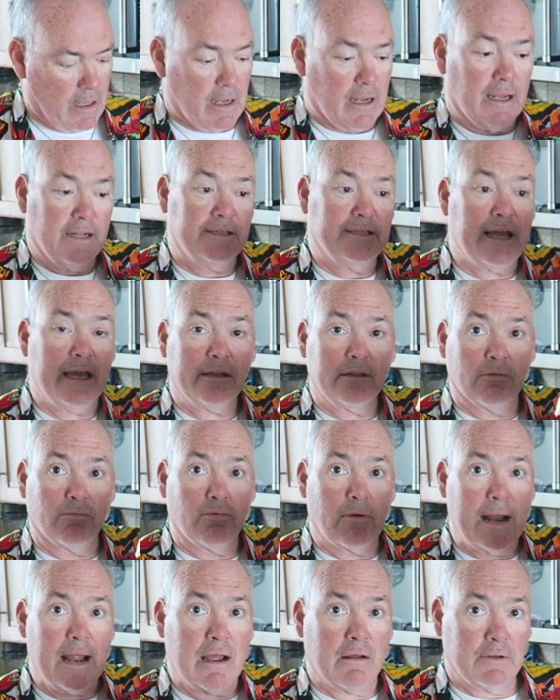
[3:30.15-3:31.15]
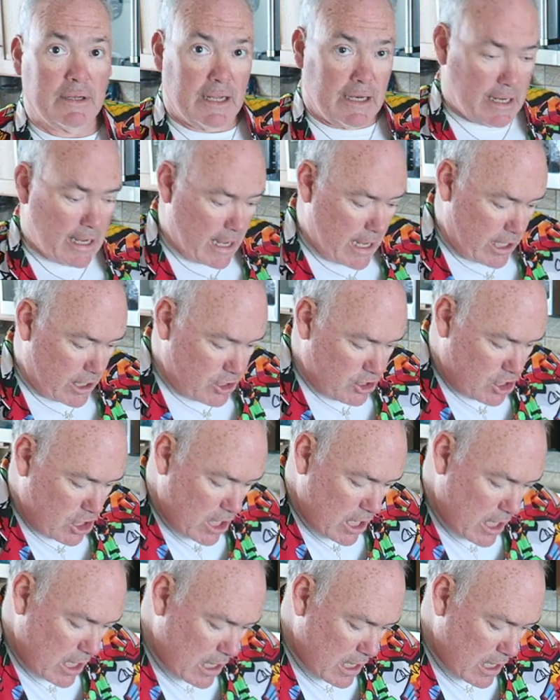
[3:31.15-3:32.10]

I take the rounded edge